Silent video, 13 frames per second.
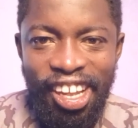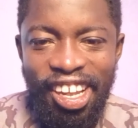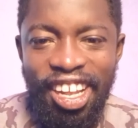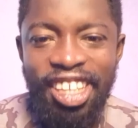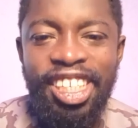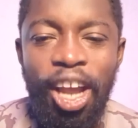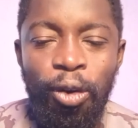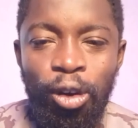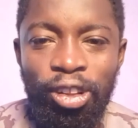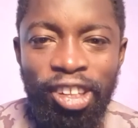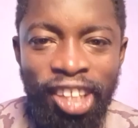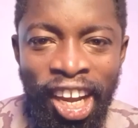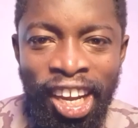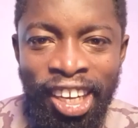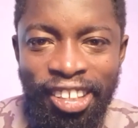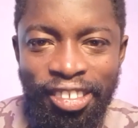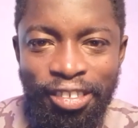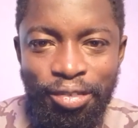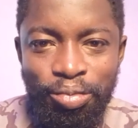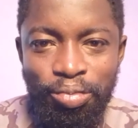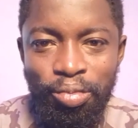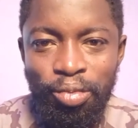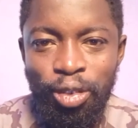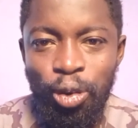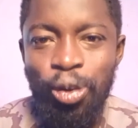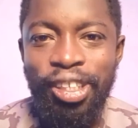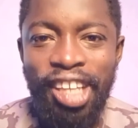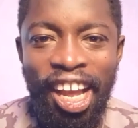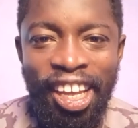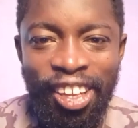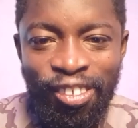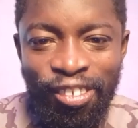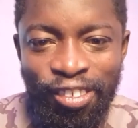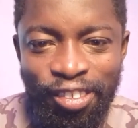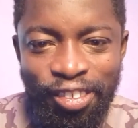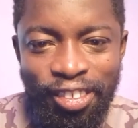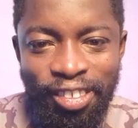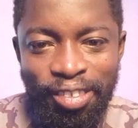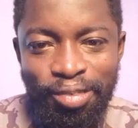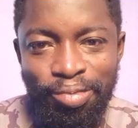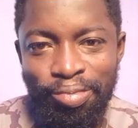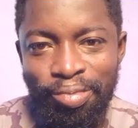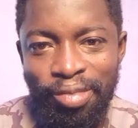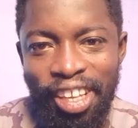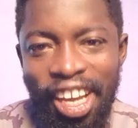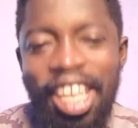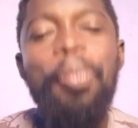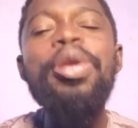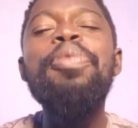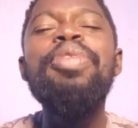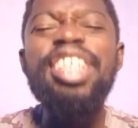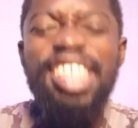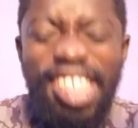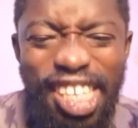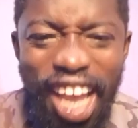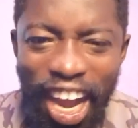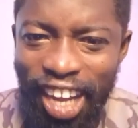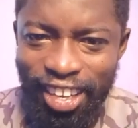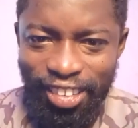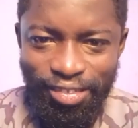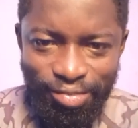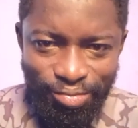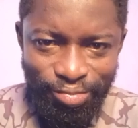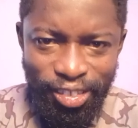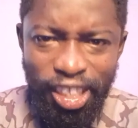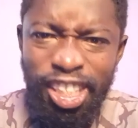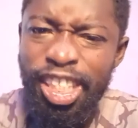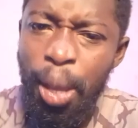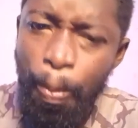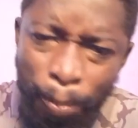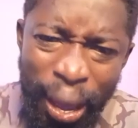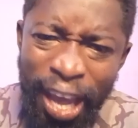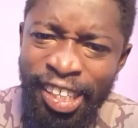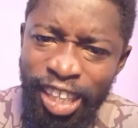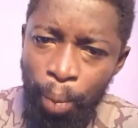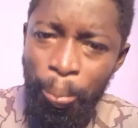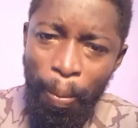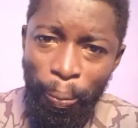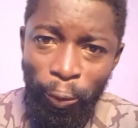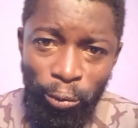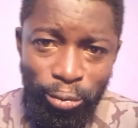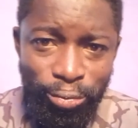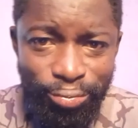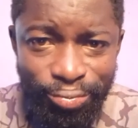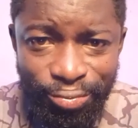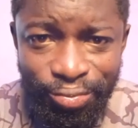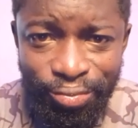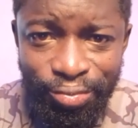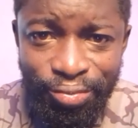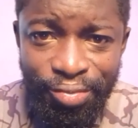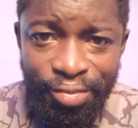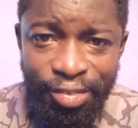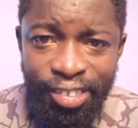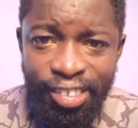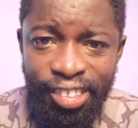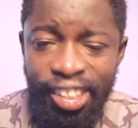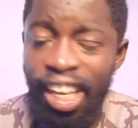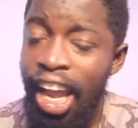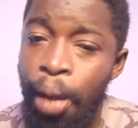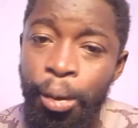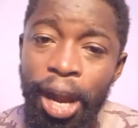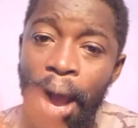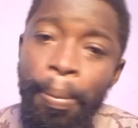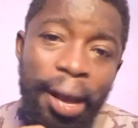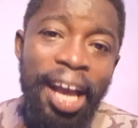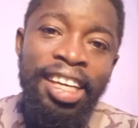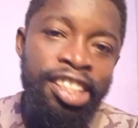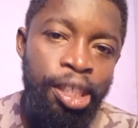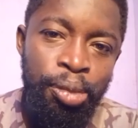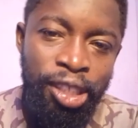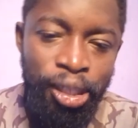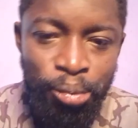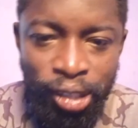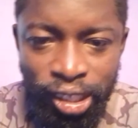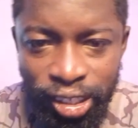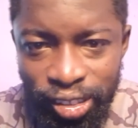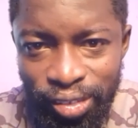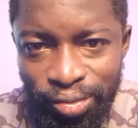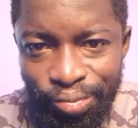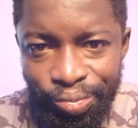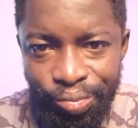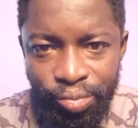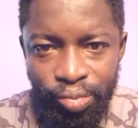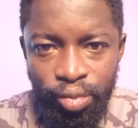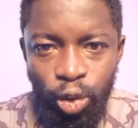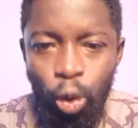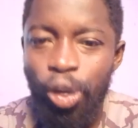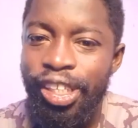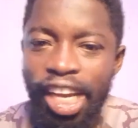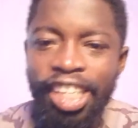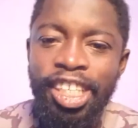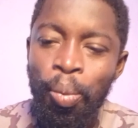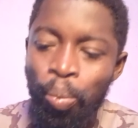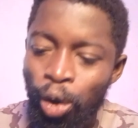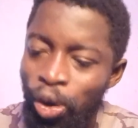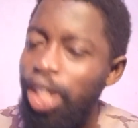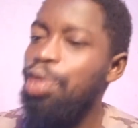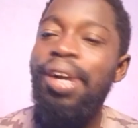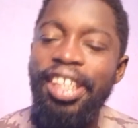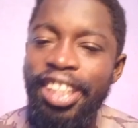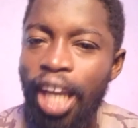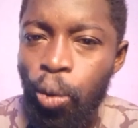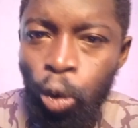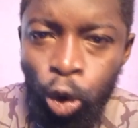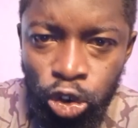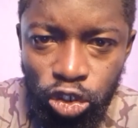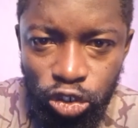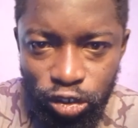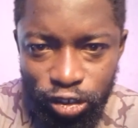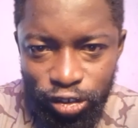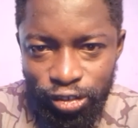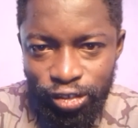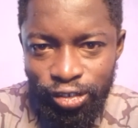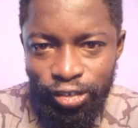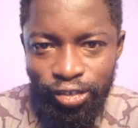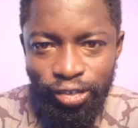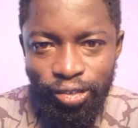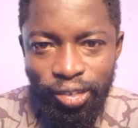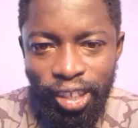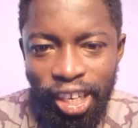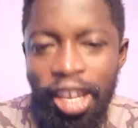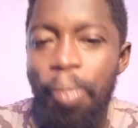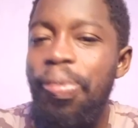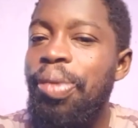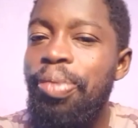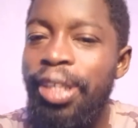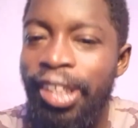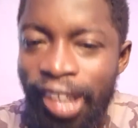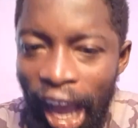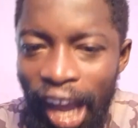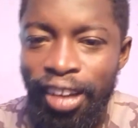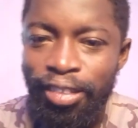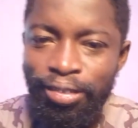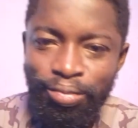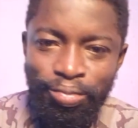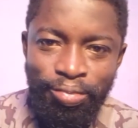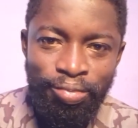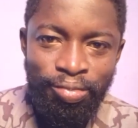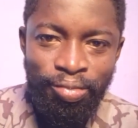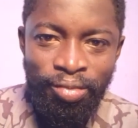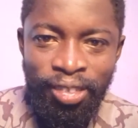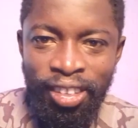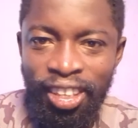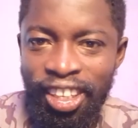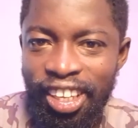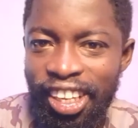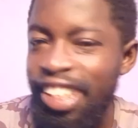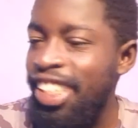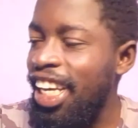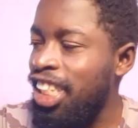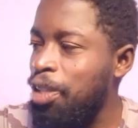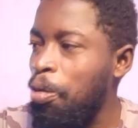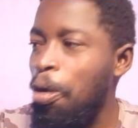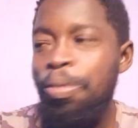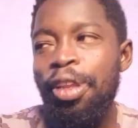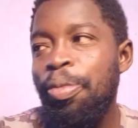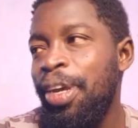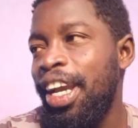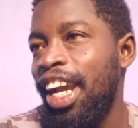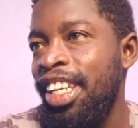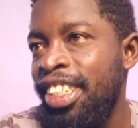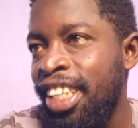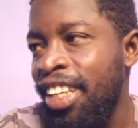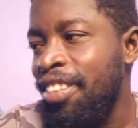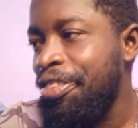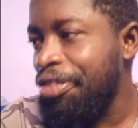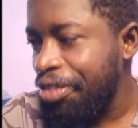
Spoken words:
esi award na onya aye no eye bi mi ya is the pain some people say akwara ba ye sebi sebi onya yi yempo no wetima ji award. Eye bi mi ya in the asema obi ni me kan se